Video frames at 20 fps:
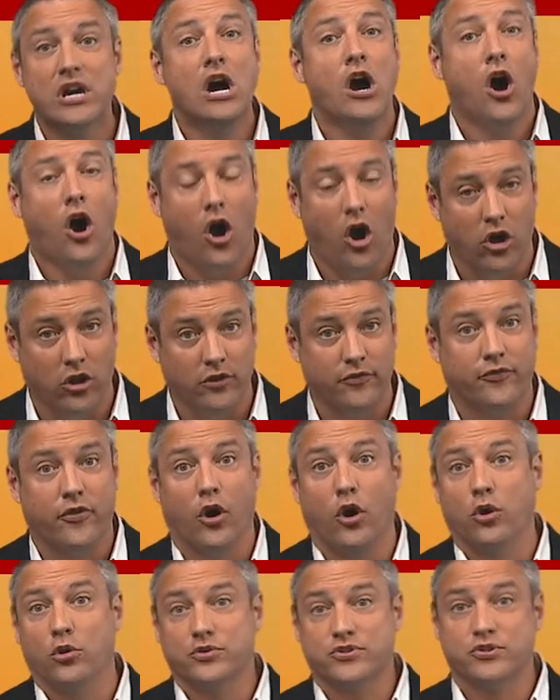All of
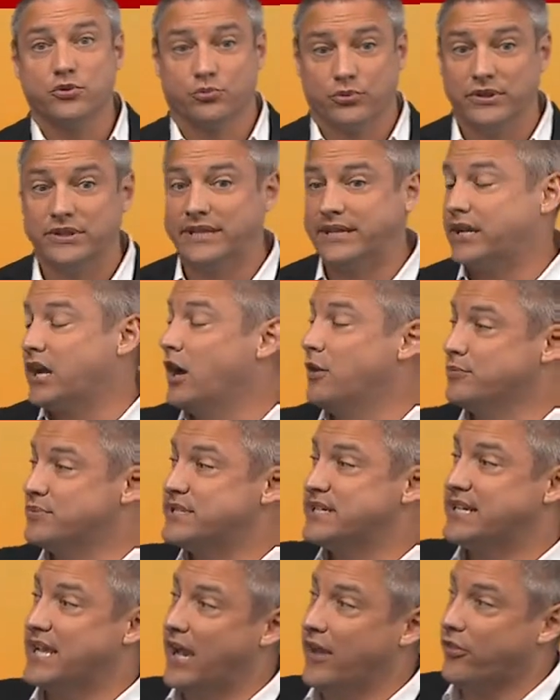those really come
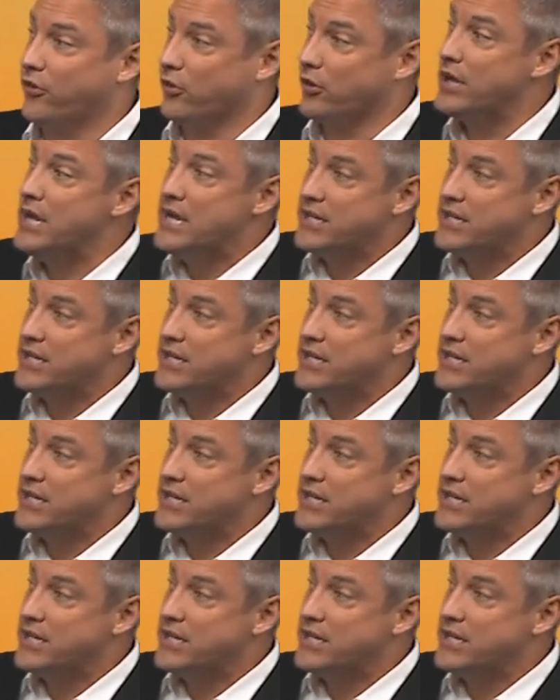together